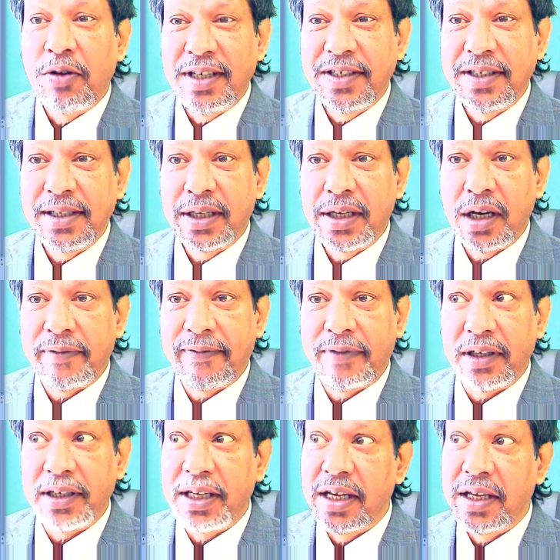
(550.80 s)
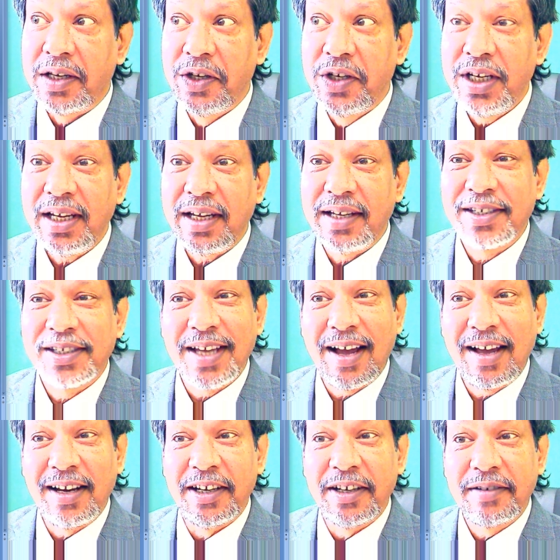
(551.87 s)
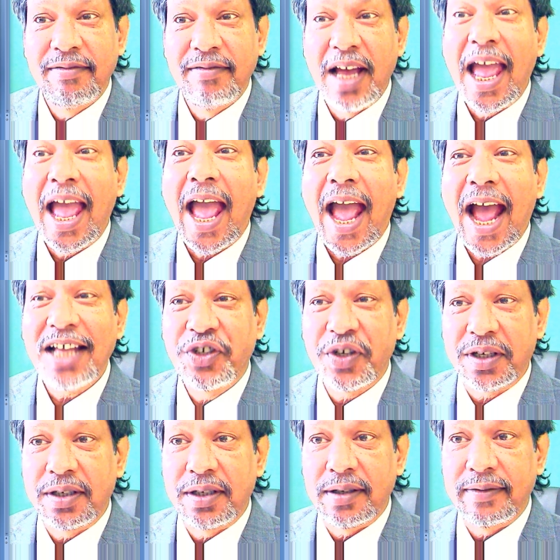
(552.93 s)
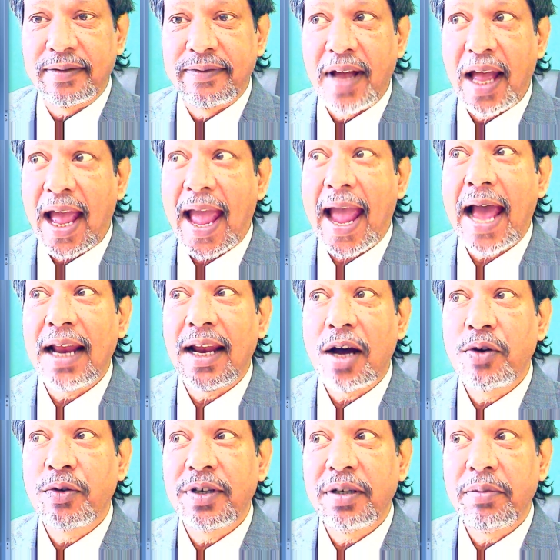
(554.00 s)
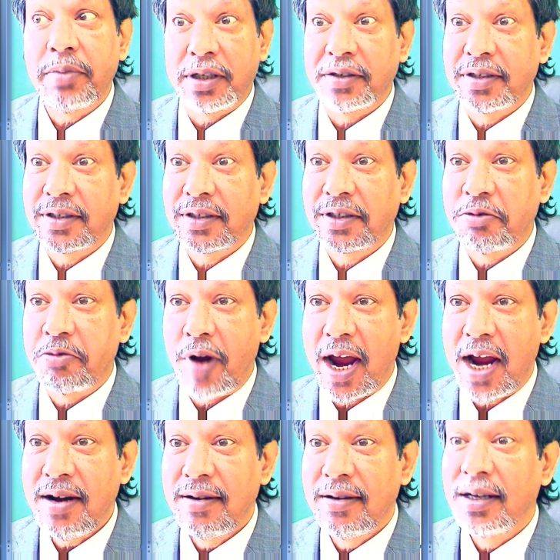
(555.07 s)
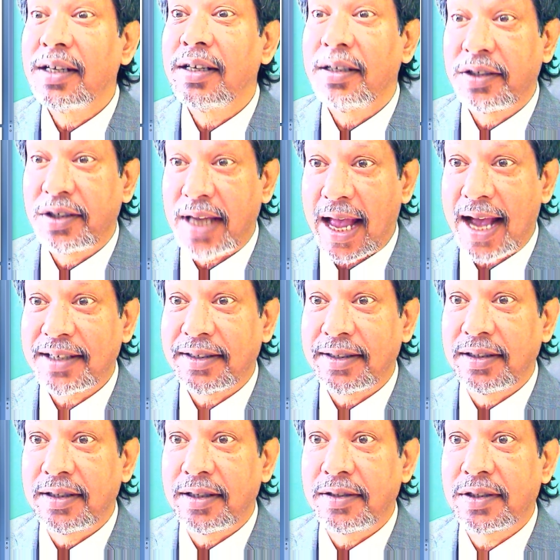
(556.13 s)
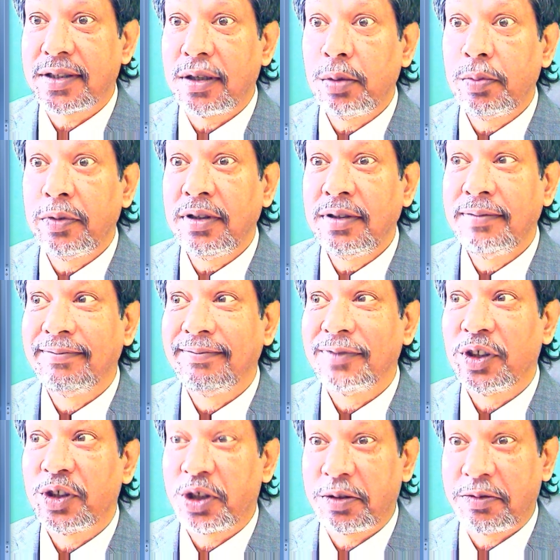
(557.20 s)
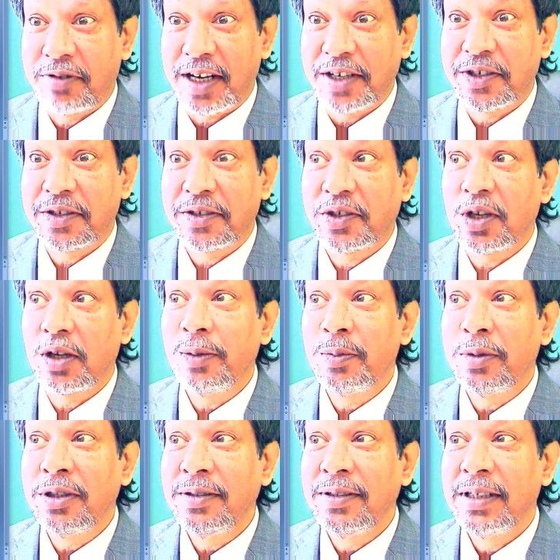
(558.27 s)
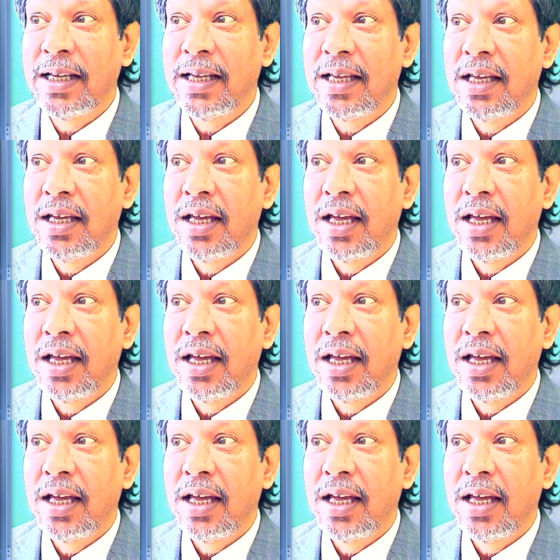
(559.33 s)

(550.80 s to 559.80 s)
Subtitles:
Now listen carefully. D is silent. Adjective. A louder because it's in red. It's accented syllable. Stressed syllable.